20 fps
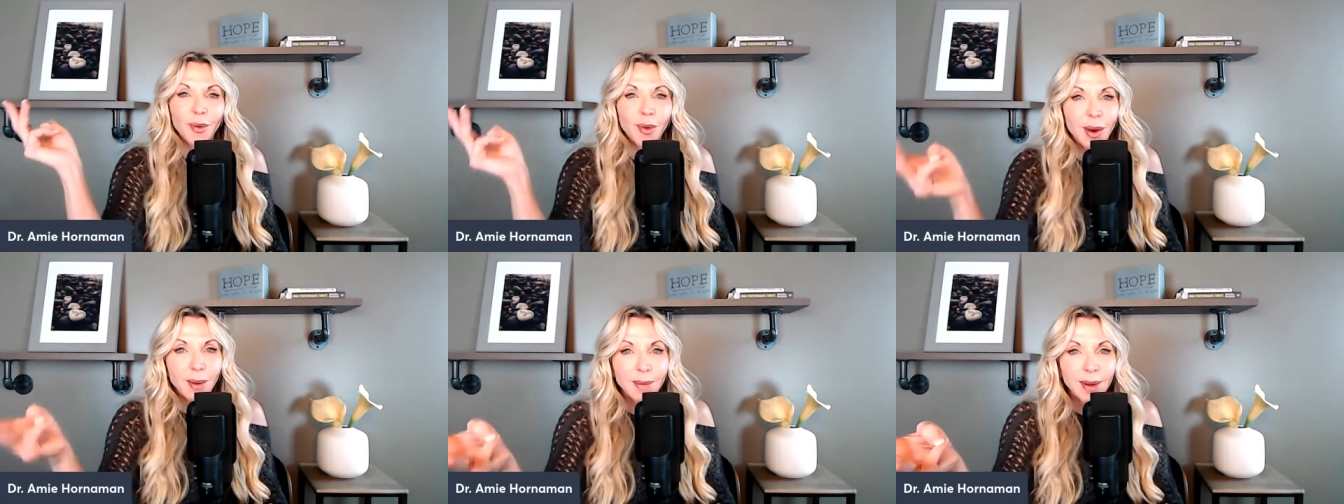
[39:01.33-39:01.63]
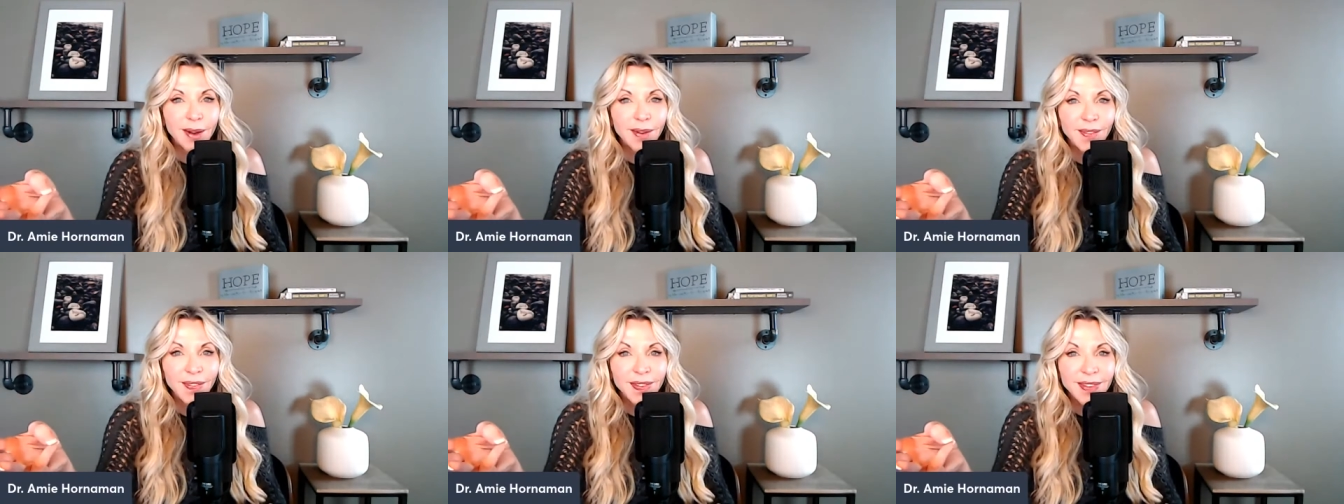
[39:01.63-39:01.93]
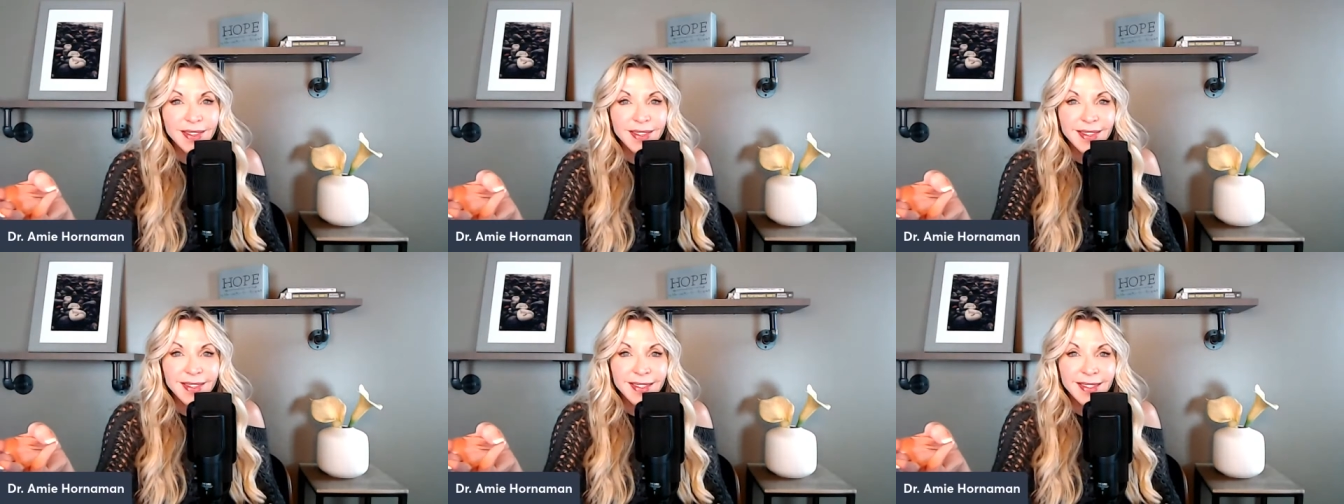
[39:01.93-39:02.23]
your
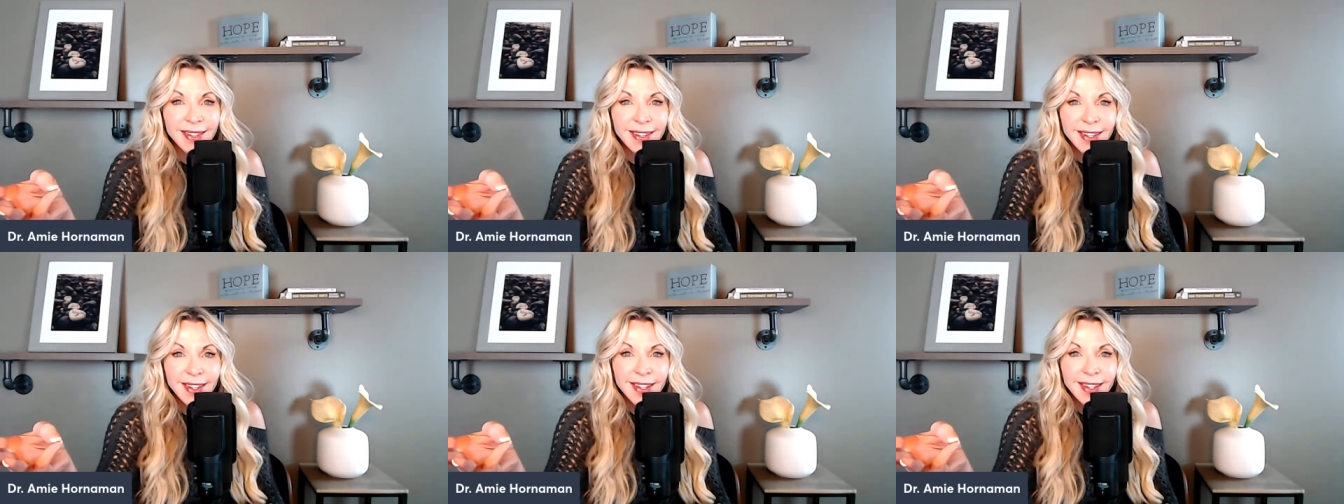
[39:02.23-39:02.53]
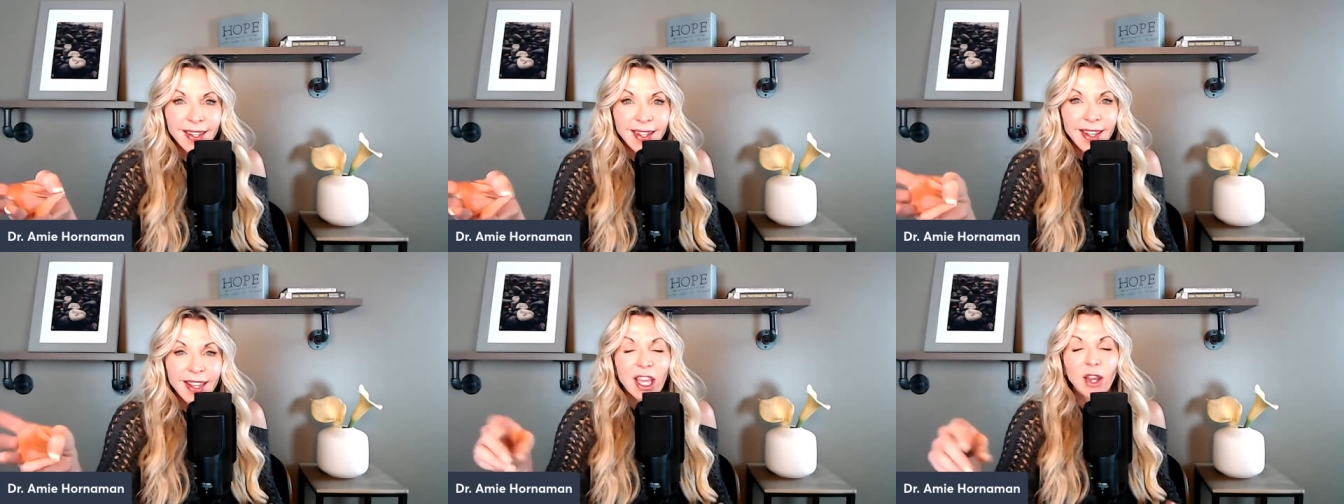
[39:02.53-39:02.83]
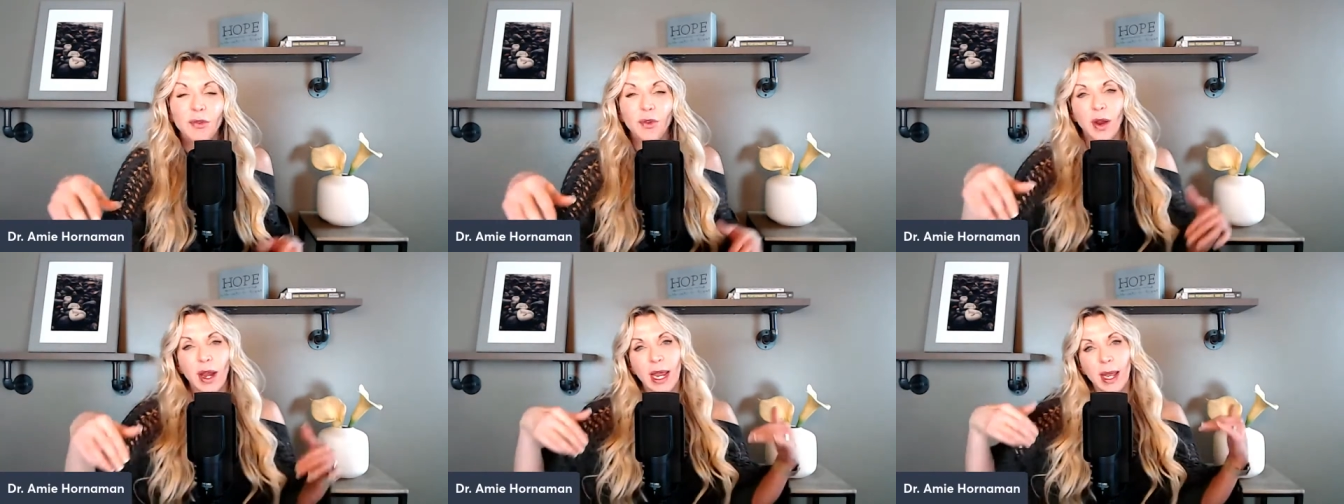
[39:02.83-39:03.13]
hormones, mm.
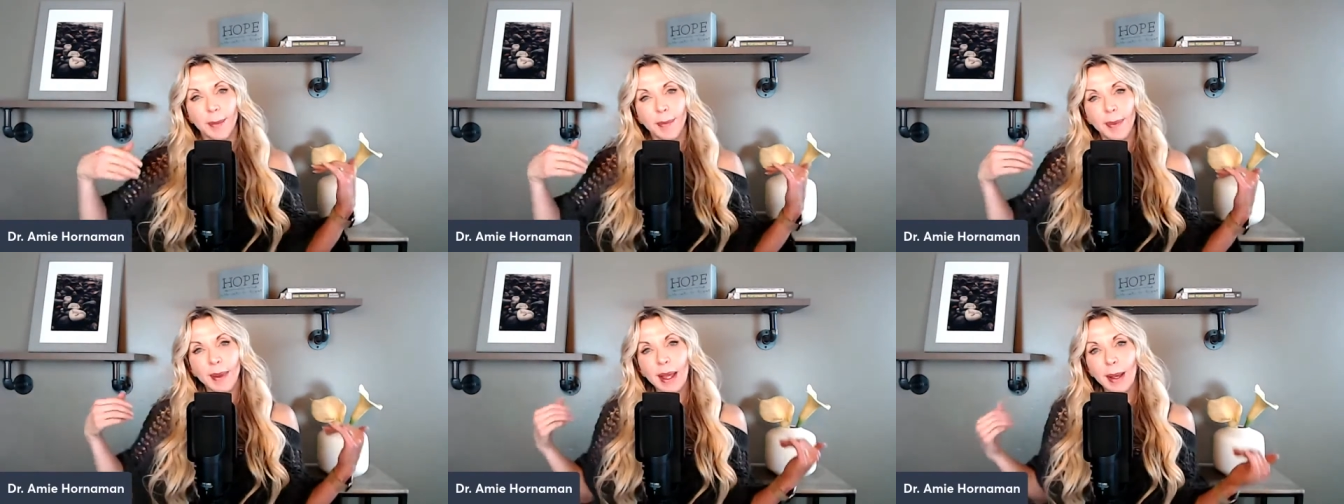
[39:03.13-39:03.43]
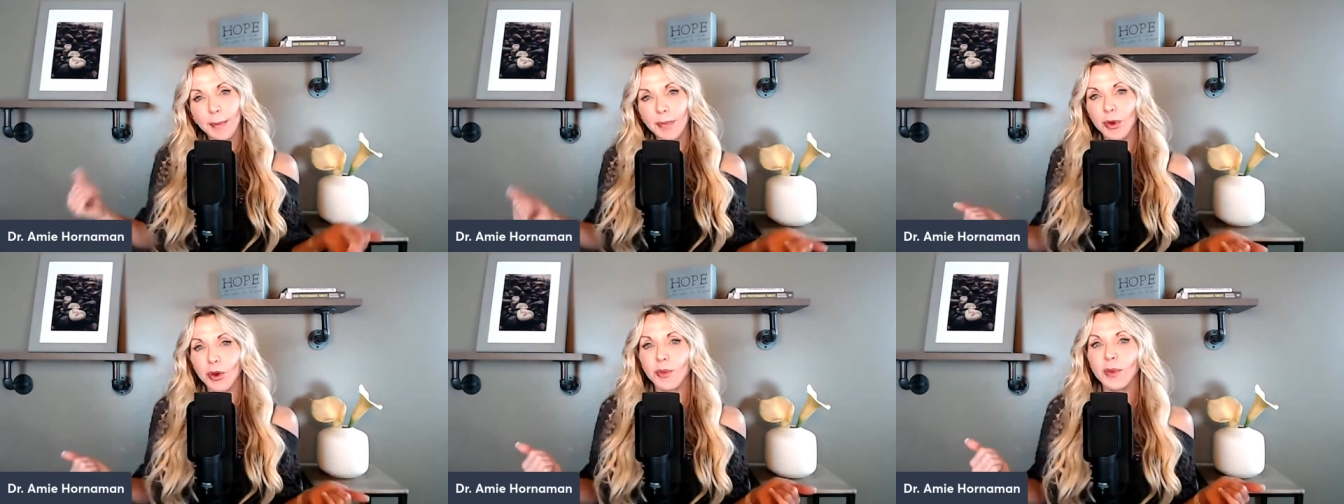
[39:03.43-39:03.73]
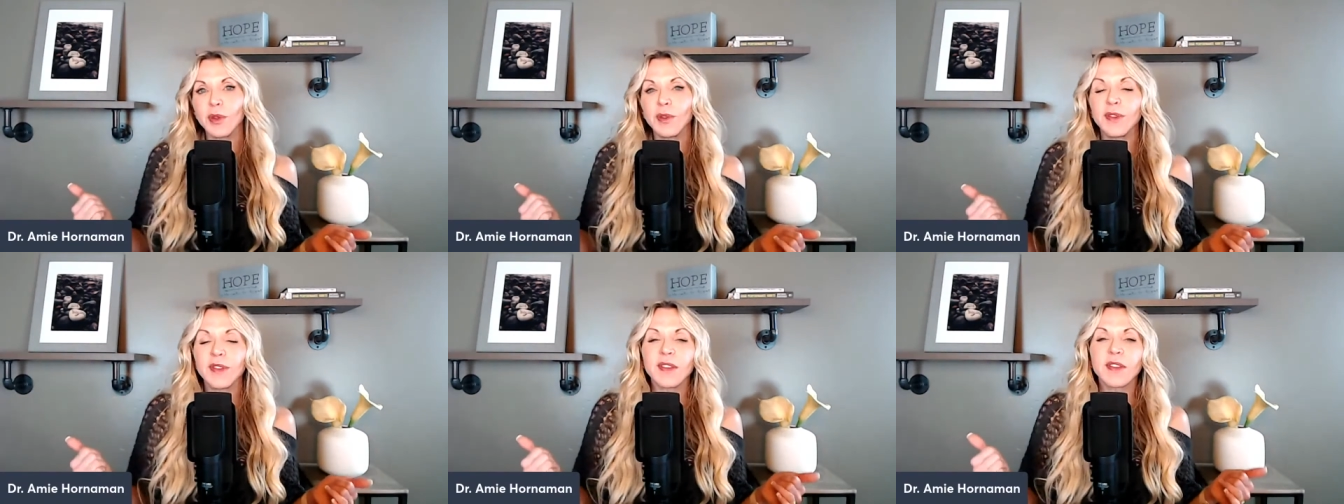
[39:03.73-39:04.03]
if we're amping up your
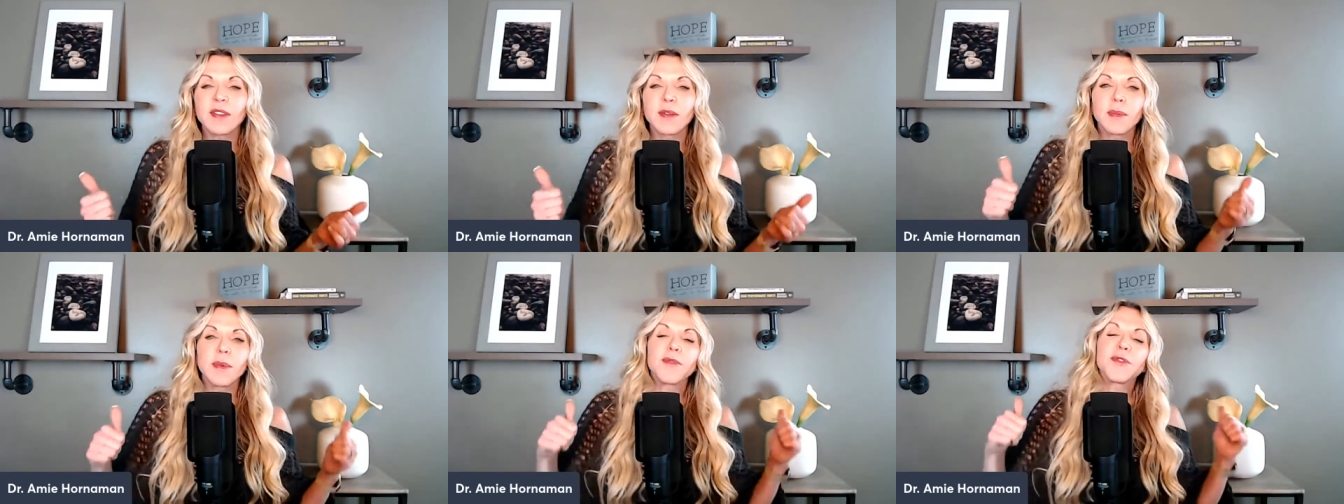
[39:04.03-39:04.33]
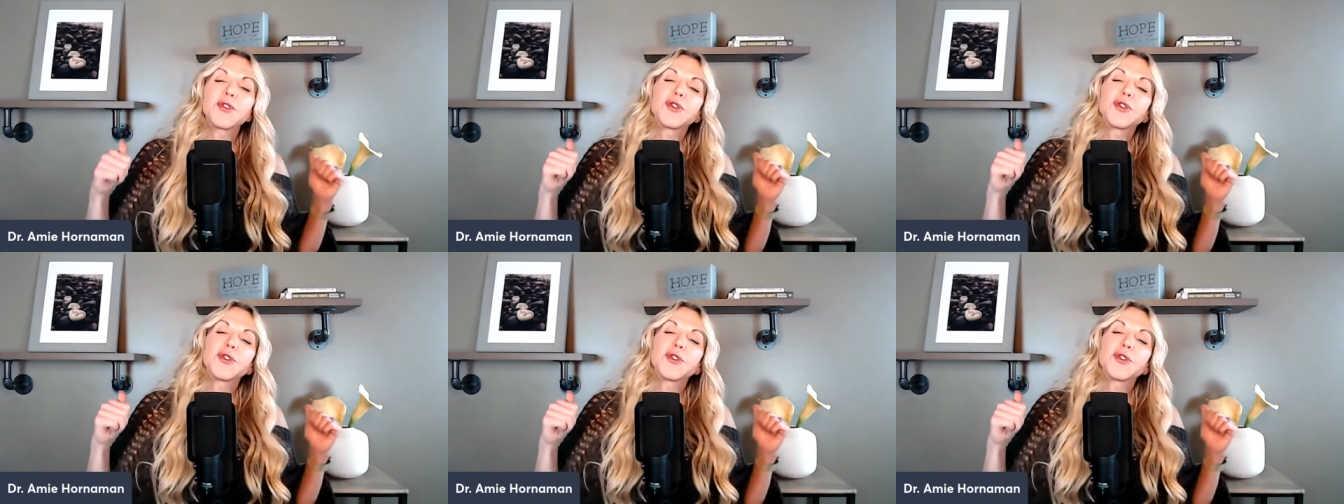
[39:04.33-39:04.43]
immune system,